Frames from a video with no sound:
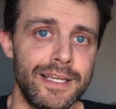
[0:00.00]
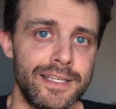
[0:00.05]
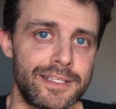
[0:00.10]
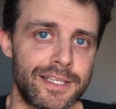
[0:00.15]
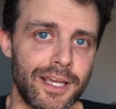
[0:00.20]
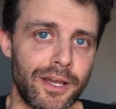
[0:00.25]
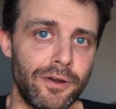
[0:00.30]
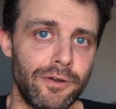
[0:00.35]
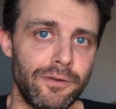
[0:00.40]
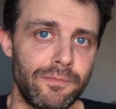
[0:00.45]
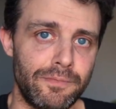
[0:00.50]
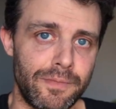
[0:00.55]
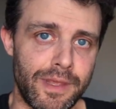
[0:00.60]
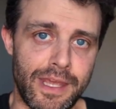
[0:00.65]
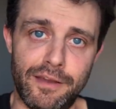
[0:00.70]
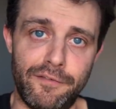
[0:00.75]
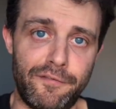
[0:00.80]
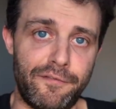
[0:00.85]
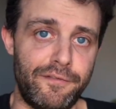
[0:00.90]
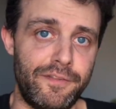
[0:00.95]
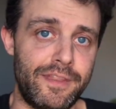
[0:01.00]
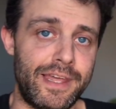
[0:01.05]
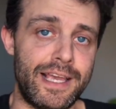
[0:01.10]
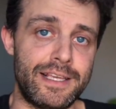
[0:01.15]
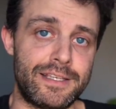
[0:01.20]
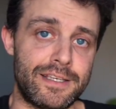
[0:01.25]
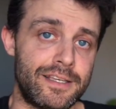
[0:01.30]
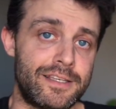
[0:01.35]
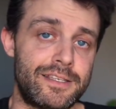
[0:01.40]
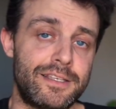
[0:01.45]
So if
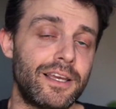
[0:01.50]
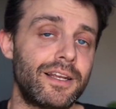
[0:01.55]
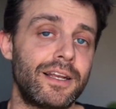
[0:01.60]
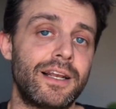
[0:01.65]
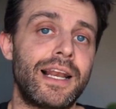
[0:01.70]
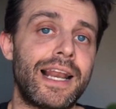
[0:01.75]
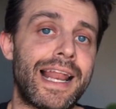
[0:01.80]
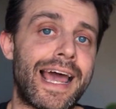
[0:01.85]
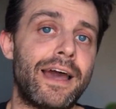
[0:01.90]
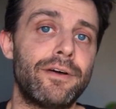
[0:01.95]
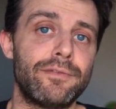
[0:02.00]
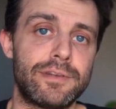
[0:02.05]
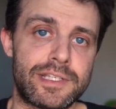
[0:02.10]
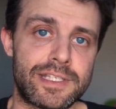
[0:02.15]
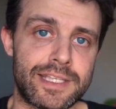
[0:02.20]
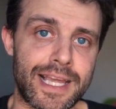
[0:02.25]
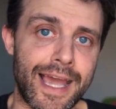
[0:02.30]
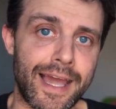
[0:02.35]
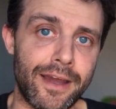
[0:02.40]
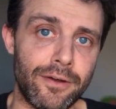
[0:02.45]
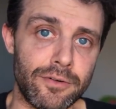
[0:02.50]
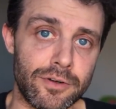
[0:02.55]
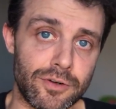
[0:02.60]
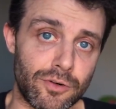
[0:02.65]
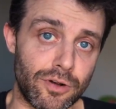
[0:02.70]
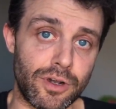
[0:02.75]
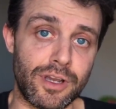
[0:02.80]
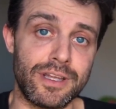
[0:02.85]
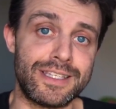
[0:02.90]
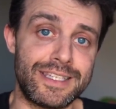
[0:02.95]
there's a sudden loud sound
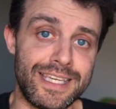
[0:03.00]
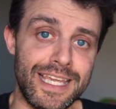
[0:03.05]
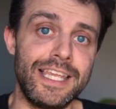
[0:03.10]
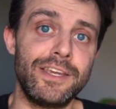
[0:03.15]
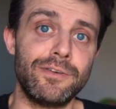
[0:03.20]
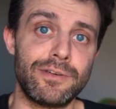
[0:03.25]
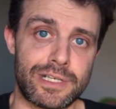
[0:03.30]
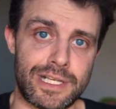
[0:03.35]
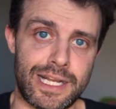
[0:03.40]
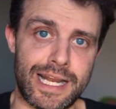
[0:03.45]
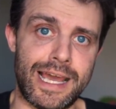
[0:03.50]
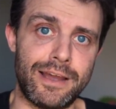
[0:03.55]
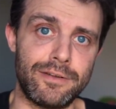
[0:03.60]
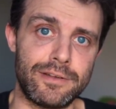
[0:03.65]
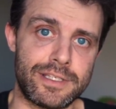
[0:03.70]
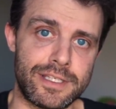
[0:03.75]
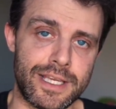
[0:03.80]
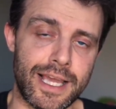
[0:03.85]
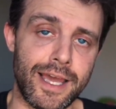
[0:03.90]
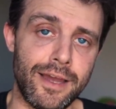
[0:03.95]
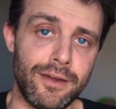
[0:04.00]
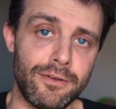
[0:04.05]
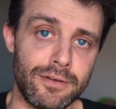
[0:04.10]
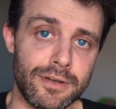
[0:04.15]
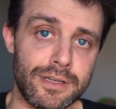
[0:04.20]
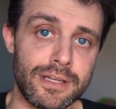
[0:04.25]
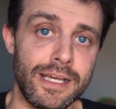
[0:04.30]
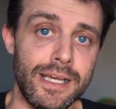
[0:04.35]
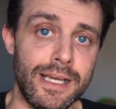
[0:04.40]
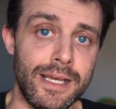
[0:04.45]
or a continuous loud
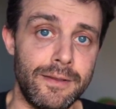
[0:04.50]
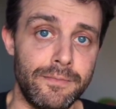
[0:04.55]
sound,